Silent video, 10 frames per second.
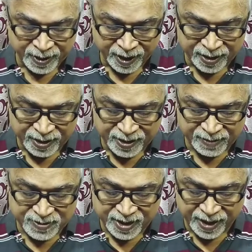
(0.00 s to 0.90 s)
and it
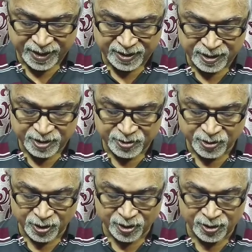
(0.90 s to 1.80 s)
gives light
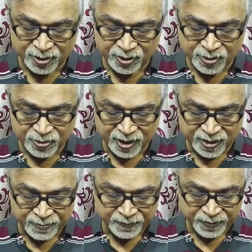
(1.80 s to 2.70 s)
to all who
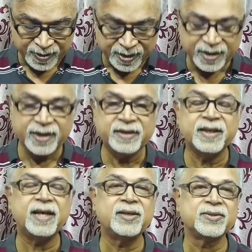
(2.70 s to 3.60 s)
are in
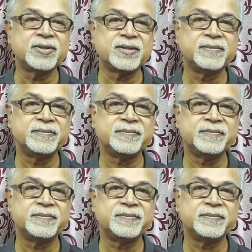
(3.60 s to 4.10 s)
the house.